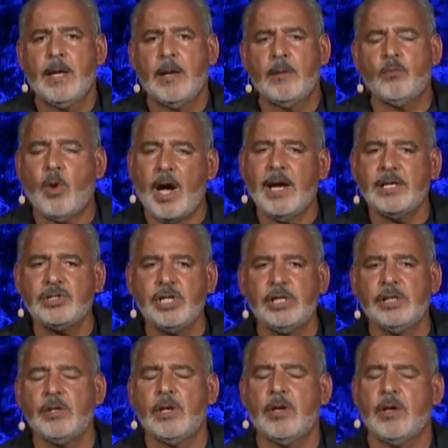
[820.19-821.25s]
And why is
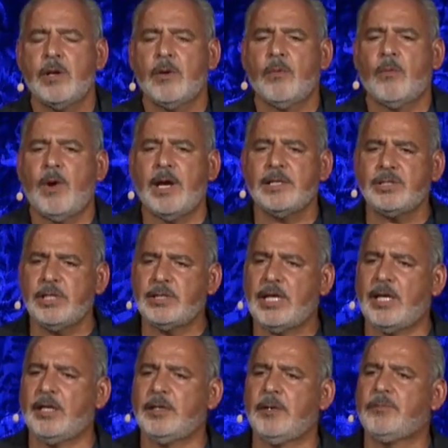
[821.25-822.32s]
he why is he
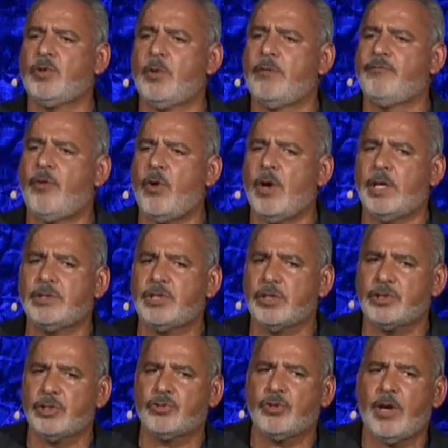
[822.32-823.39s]
telling them to avoid
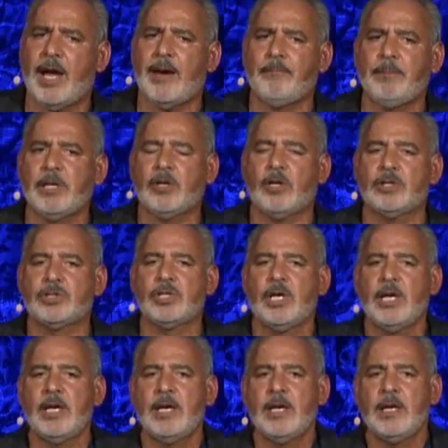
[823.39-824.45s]
such a trap? Because
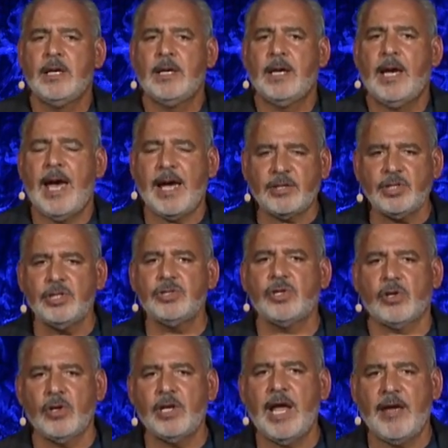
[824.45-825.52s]
actions
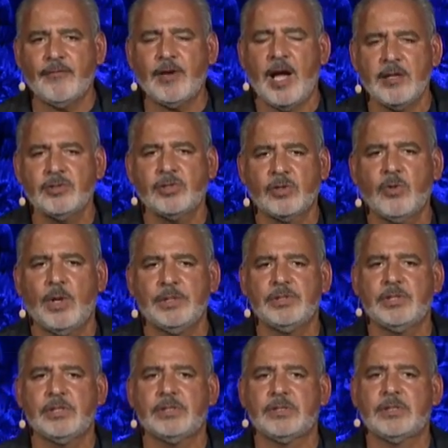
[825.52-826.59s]
are going to have
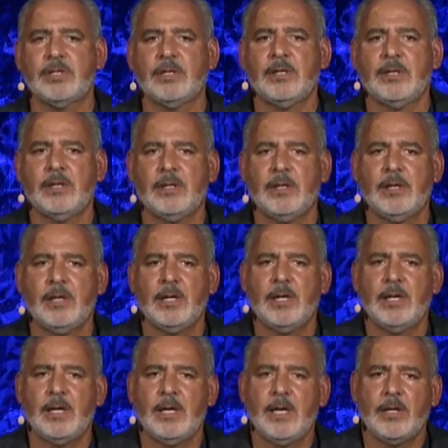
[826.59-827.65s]
consequences.
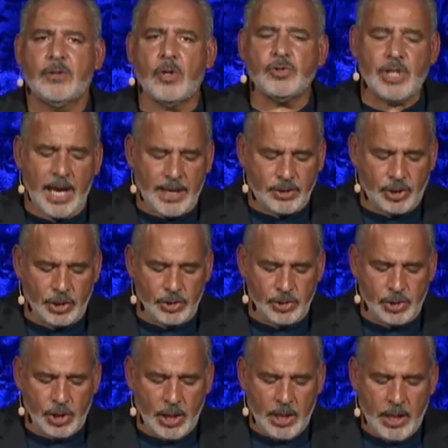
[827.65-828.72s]
Those
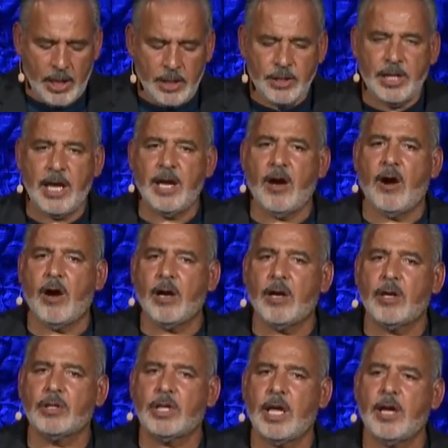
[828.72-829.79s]
actions, they are,
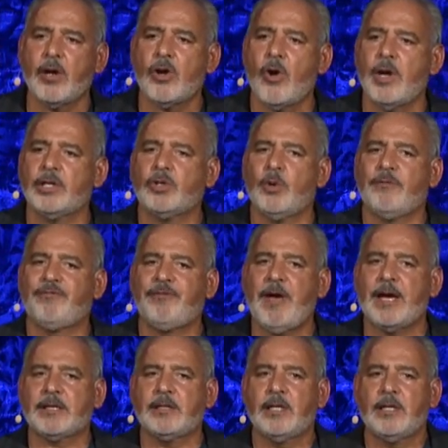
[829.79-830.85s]
they are going to
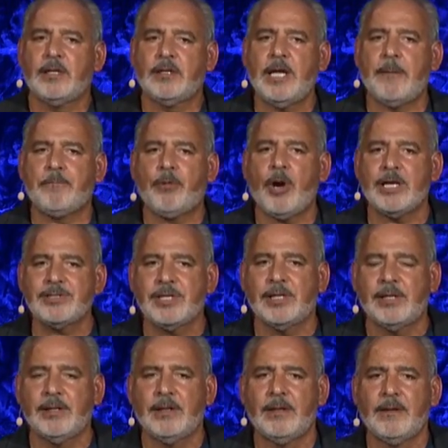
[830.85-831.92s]
affect their present.